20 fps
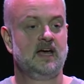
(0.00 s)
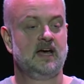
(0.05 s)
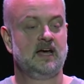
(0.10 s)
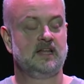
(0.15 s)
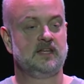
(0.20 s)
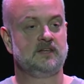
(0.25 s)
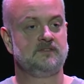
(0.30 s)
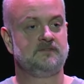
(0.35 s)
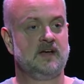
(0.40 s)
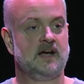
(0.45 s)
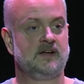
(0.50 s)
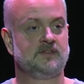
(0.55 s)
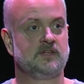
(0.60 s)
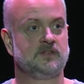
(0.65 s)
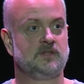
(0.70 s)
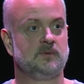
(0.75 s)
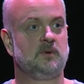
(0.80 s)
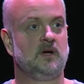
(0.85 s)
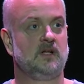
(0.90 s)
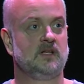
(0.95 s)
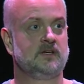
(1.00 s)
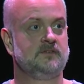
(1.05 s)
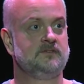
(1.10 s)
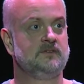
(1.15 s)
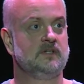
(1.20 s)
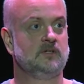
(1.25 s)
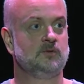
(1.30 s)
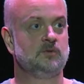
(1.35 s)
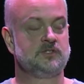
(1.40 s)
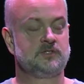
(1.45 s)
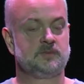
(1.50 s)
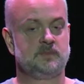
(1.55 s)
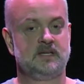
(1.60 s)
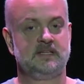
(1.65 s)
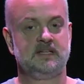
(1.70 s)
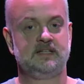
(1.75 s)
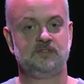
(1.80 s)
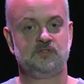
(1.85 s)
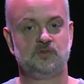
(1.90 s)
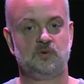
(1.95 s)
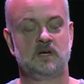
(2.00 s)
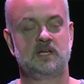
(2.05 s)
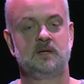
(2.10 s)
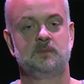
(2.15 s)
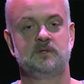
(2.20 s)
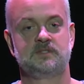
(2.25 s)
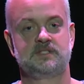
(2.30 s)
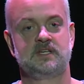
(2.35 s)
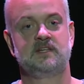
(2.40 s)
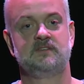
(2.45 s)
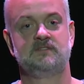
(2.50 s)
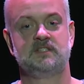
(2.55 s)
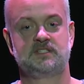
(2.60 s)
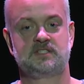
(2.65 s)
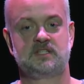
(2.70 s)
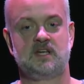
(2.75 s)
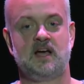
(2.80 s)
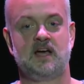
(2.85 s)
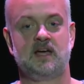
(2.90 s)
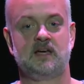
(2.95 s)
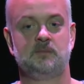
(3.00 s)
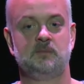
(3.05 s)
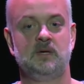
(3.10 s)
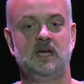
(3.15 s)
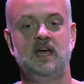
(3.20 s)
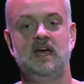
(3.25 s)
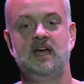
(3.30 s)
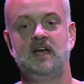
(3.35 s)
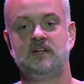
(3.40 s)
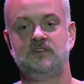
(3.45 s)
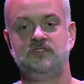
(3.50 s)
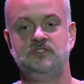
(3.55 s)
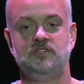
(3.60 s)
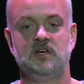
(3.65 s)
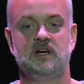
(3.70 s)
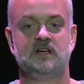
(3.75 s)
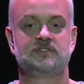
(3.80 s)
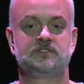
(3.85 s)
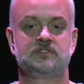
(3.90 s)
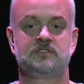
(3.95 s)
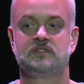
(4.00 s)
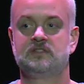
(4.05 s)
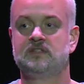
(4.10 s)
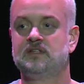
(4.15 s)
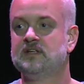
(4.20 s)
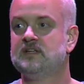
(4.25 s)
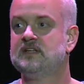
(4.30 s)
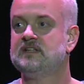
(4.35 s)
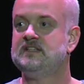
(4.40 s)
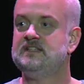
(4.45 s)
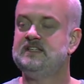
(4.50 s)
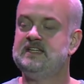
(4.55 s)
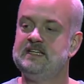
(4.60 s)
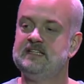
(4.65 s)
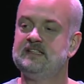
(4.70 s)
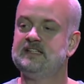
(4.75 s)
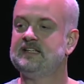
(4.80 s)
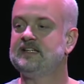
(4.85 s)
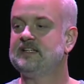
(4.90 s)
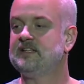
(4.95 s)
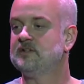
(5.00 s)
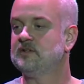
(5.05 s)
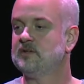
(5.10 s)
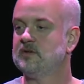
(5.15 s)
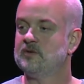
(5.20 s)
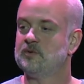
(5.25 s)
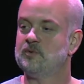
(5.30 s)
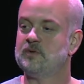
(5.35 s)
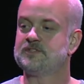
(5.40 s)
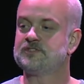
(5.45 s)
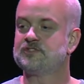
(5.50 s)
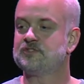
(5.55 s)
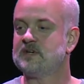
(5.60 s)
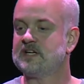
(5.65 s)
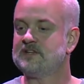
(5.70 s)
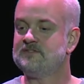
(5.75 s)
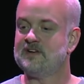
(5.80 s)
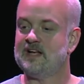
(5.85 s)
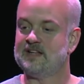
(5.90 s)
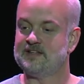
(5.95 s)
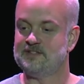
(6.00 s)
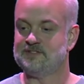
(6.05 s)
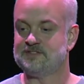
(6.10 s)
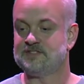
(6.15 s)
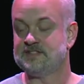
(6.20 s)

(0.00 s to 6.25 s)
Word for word: and they found that the polyfill was spending 20% of its time just dealing with string values